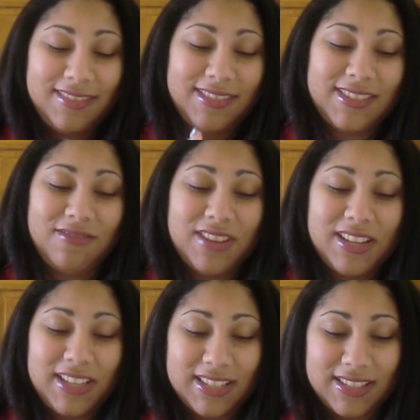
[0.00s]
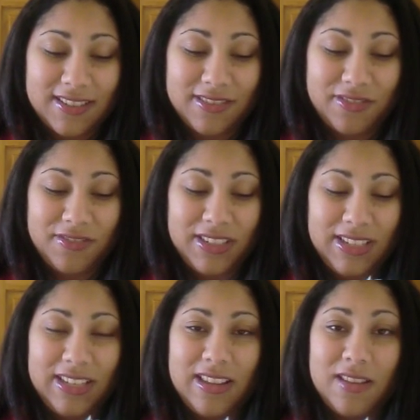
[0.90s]
Surround yourself
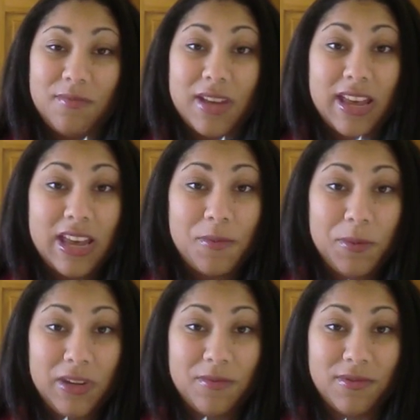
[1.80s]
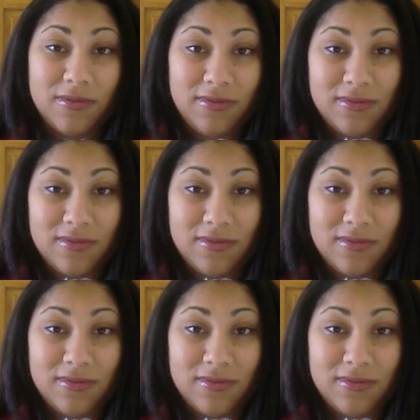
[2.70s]
by happy people.